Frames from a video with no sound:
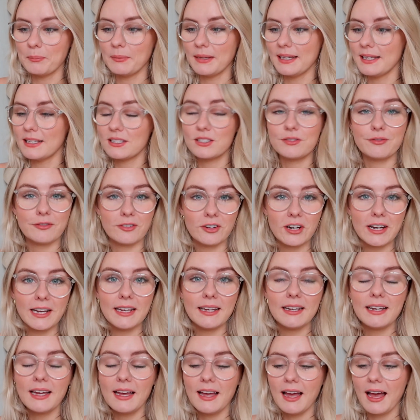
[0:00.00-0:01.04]
It's
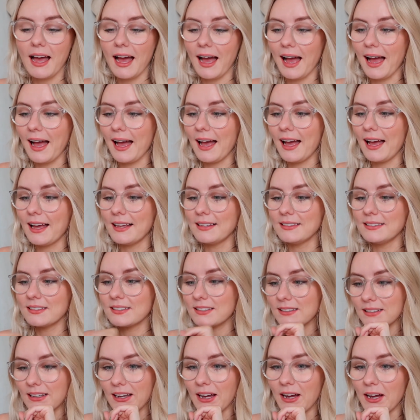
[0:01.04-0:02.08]
free,
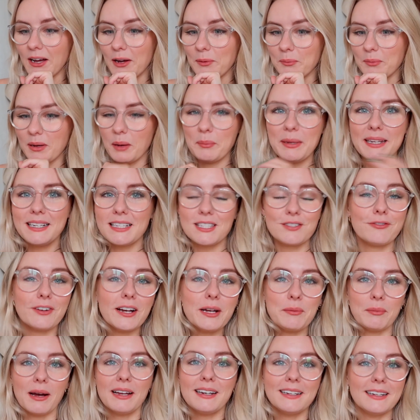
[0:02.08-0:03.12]
and I mean, it's
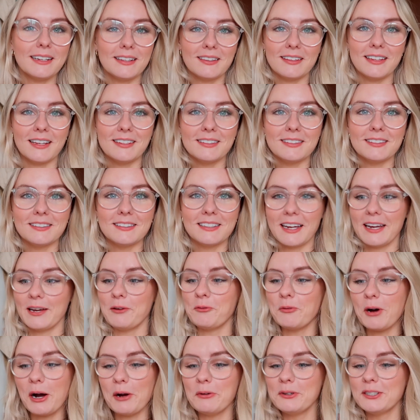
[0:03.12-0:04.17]
free money at the end of the day.
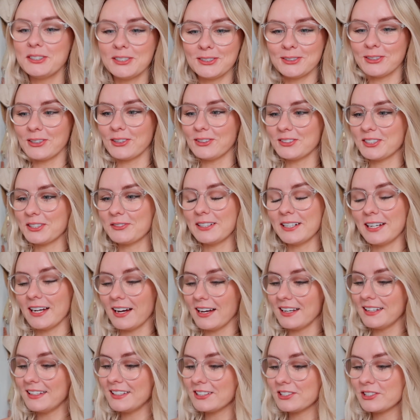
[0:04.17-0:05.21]
Why would you not do it?
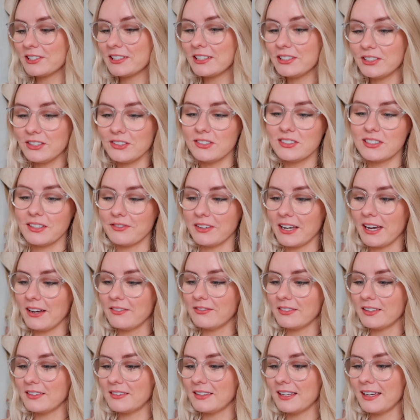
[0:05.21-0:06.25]
I literally use it for
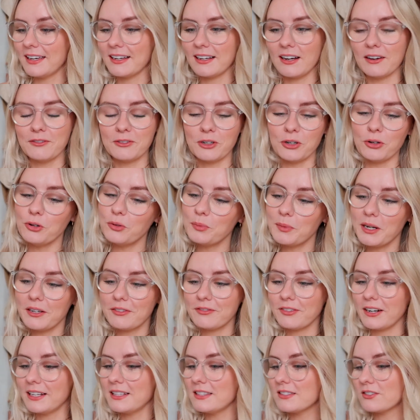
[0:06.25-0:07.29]
everything. I've got all my
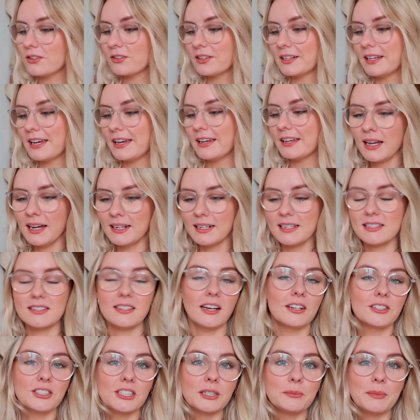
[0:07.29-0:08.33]
friends on it, and it's
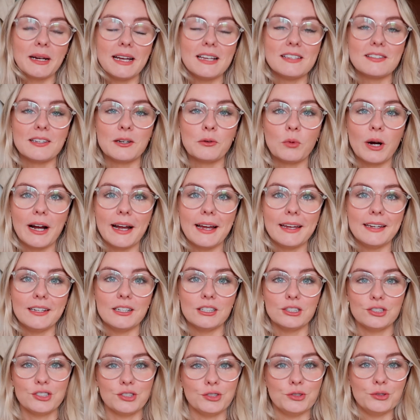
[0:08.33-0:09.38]
such an amazing
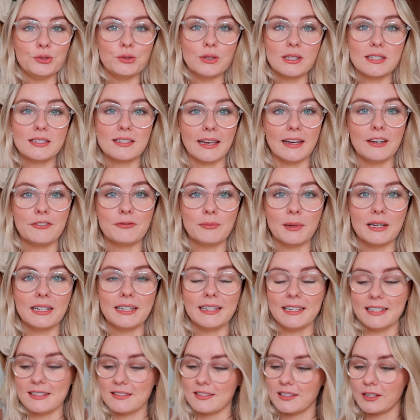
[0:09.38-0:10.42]
way to save
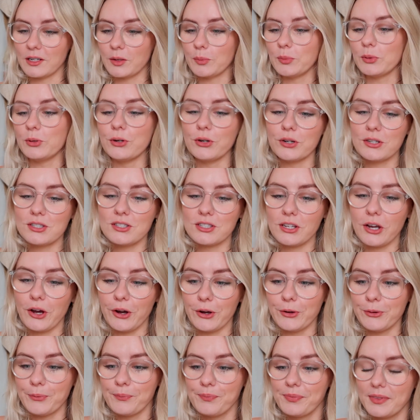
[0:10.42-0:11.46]
money in Singapore.
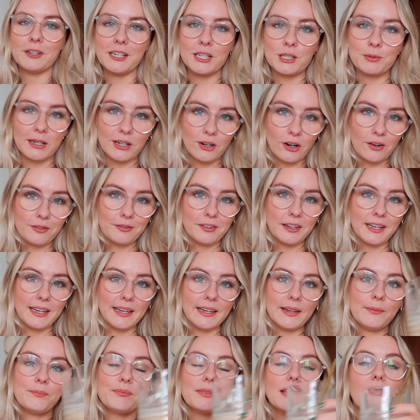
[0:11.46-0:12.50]
So finish my
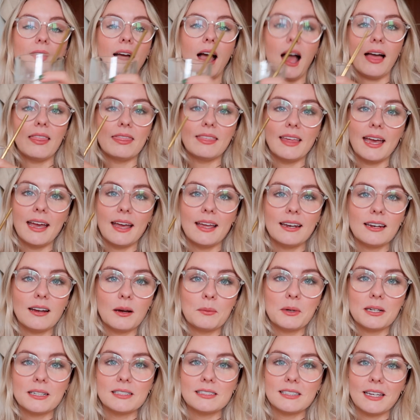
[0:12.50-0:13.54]
coffee, and then
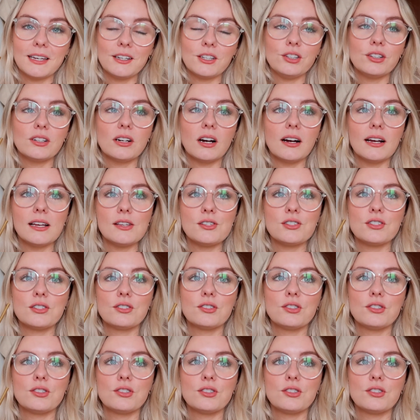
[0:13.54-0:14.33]
I'm going to take you guys